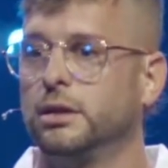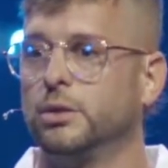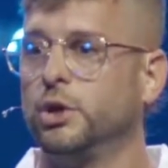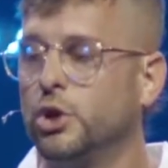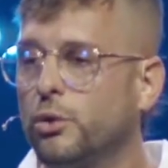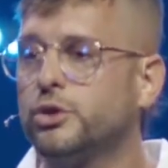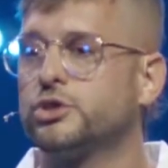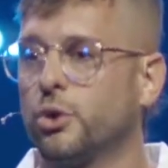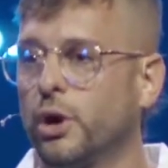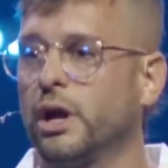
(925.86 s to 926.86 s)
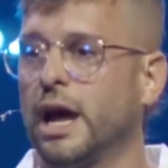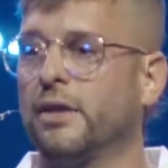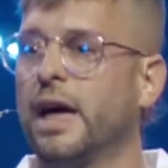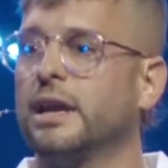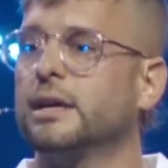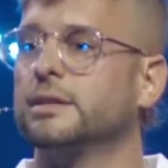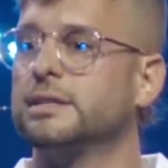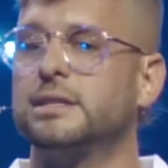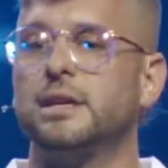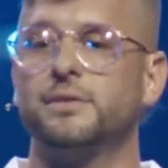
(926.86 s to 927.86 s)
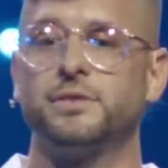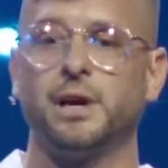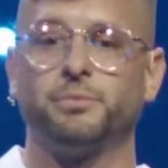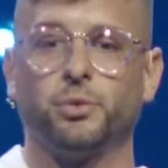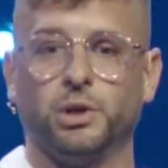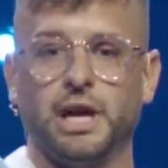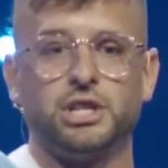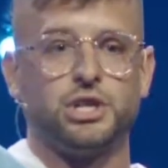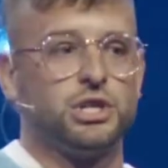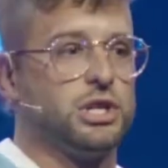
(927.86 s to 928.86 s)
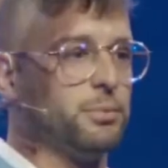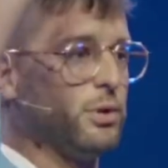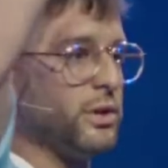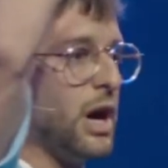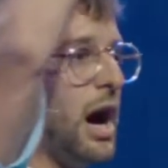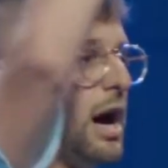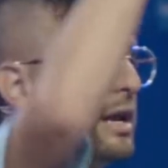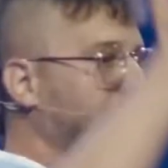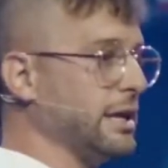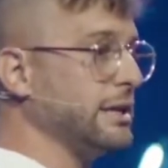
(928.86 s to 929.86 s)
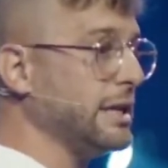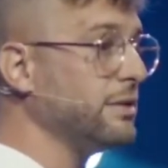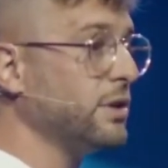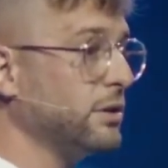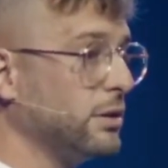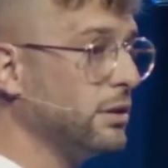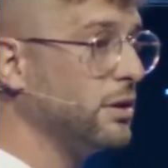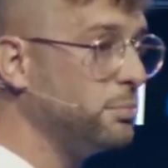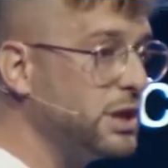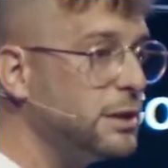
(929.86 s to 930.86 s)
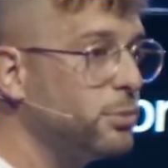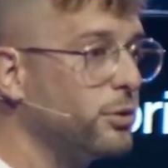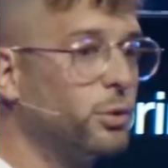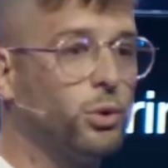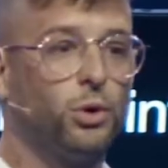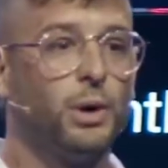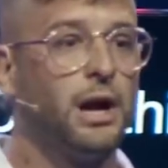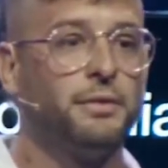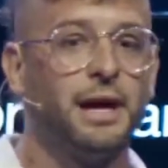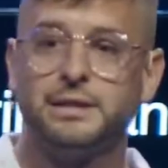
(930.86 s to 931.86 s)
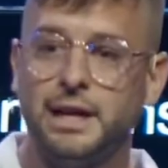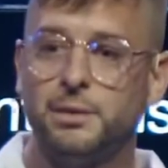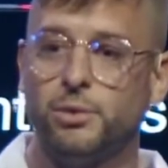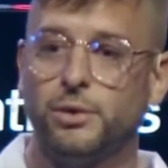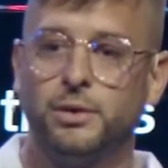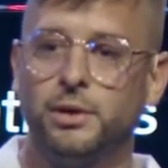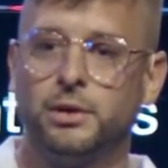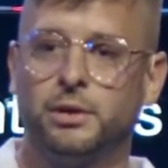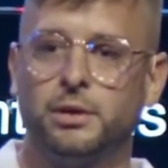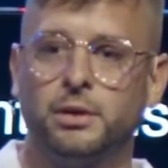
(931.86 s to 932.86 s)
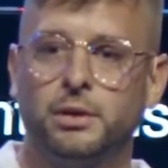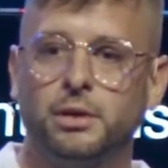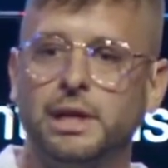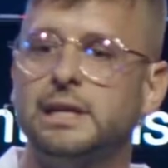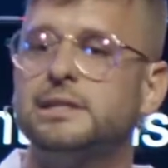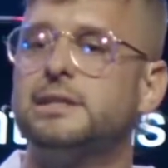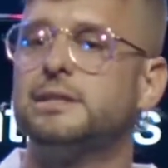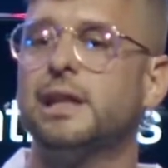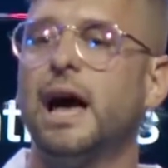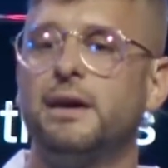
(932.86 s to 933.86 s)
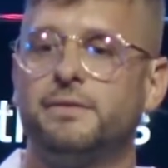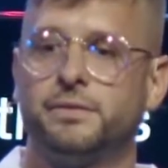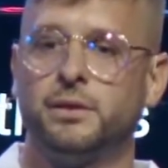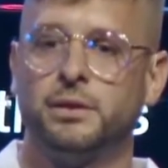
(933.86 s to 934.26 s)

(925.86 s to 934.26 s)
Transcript: We know the story on how that ends. He gives up the relationship with God and even the people that were around that table. Ends his life.